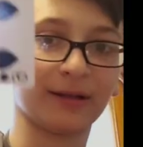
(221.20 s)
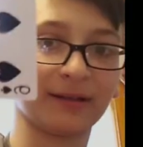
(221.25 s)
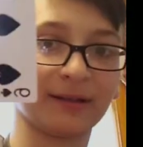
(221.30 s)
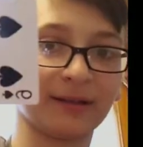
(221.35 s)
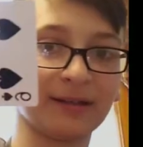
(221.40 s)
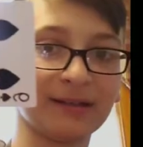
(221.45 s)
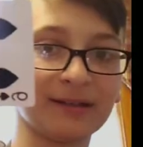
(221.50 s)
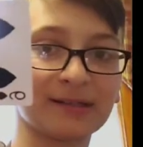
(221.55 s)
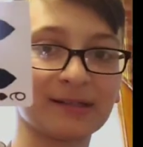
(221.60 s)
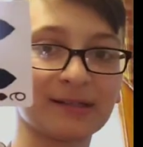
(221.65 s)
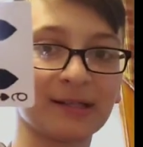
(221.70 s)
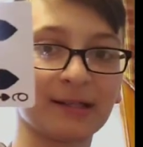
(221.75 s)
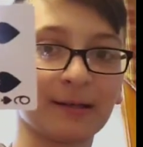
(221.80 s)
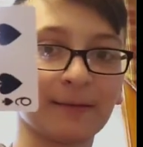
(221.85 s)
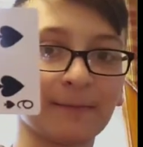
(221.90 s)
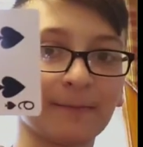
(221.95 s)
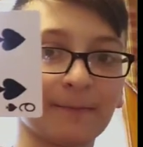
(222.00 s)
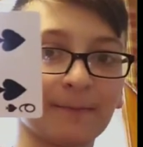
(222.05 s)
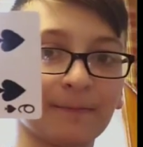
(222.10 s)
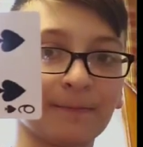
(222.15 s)
it like this.
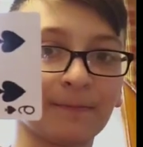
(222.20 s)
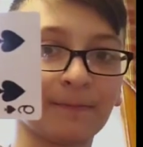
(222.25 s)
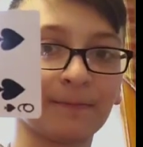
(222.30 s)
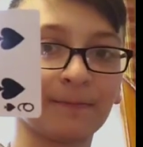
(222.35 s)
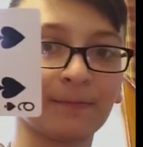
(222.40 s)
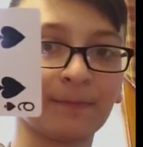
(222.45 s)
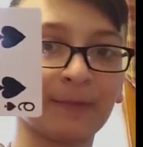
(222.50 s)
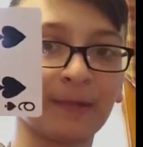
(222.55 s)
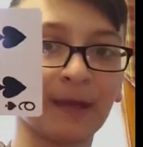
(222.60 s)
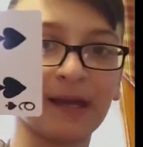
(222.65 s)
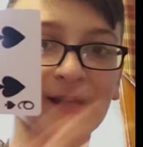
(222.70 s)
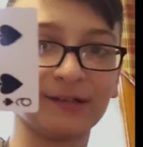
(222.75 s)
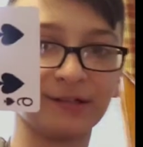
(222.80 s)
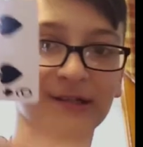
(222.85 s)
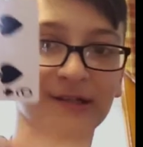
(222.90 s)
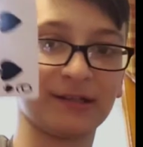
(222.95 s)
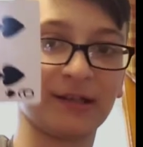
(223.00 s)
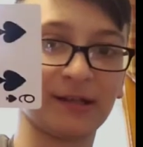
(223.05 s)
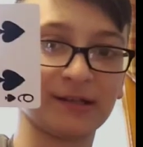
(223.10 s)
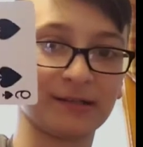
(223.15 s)
It
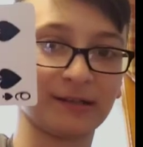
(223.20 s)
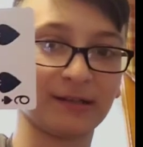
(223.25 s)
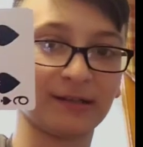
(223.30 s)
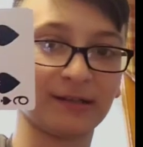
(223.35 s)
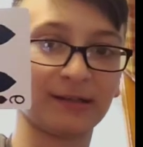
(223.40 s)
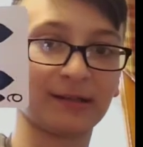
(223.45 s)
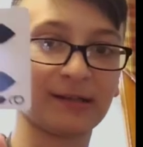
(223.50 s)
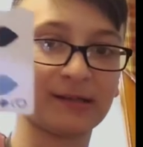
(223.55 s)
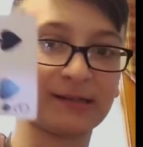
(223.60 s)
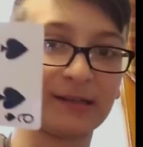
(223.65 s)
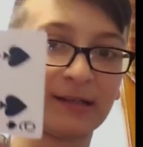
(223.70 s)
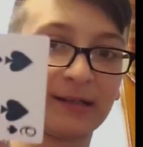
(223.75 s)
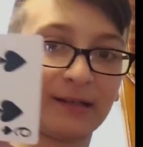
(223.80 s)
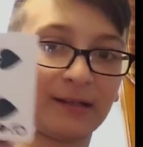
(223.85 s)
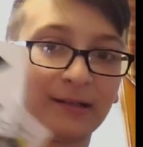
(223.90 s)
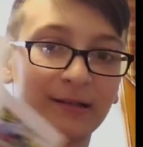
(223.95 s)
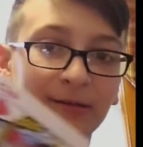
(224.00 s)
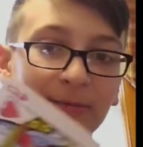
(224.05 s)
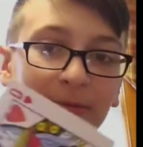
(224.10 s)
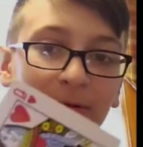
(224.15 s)
just does it because
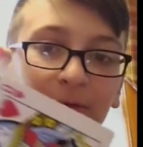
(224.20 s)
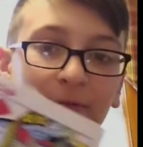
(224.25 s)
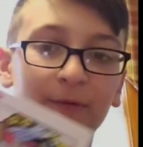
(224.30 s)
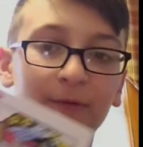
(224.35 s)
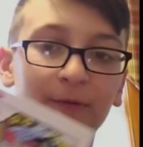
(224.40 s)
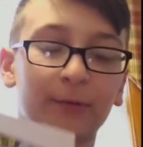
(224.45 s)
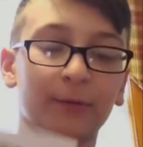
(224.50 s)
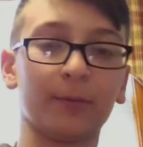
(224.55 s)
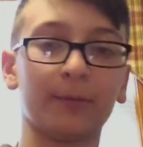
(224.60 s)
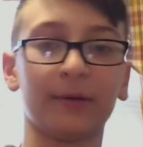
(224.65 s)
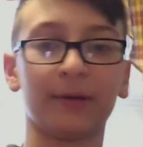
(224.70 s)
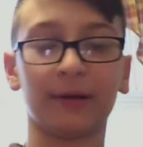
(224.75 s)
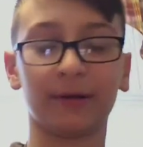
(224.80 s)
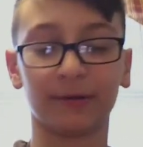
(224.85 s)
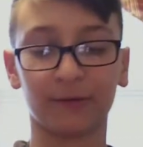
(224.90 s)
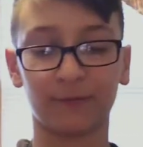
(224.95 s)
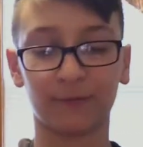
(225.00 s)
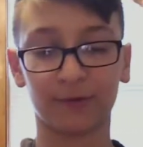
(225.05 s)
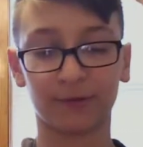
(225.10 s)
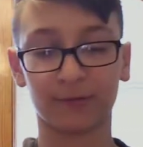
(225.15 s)
they your middle finger won't be
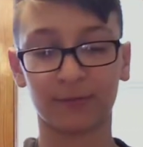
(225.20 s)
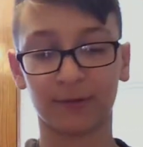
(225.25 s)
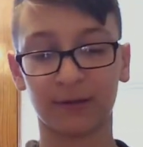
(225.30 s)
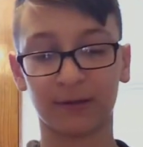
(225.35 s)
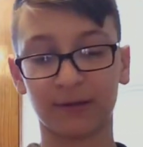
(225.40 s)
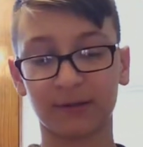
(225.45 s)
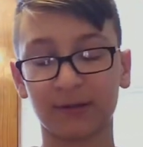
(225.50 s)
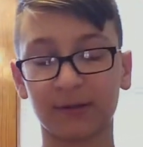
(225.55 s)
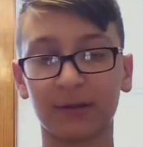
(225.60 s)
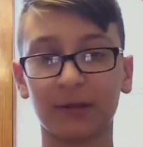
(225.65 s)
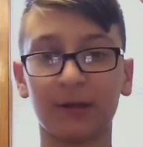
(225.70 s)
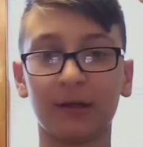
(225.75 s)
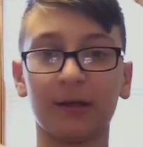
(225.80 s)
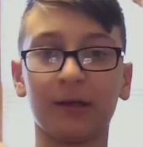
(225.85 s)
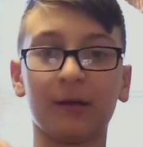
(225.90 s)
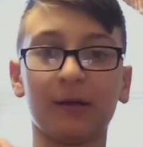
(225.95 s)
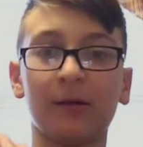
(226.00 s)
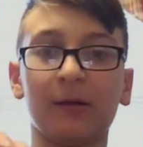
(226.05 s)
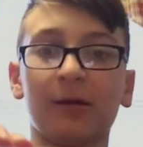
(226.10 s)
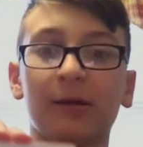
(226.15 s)
there in the first place.
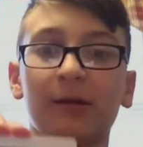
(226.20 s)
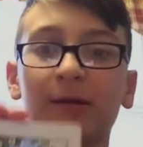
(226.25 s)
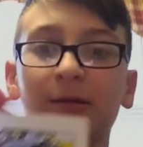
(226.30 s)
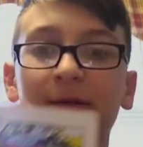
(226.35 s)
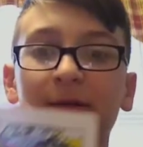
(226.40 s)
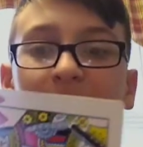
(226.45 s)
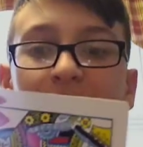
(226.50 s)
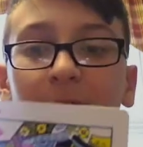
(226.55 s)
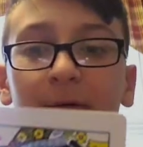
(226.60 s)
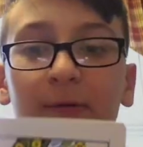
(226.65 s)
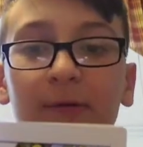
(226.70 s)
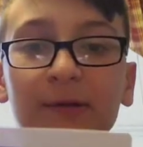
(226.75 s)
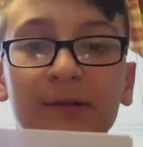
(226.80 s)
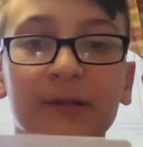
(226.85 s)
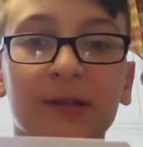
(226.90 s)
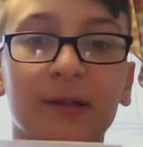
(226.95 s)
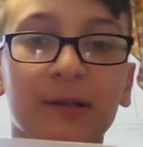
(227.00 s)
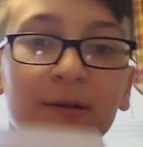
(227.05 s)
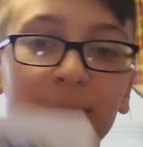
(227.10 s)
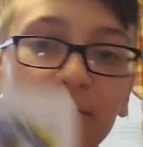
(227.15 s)
So
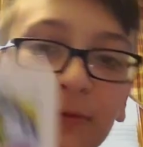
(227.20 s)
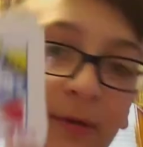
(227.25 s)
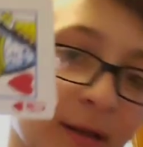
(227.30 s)
instead of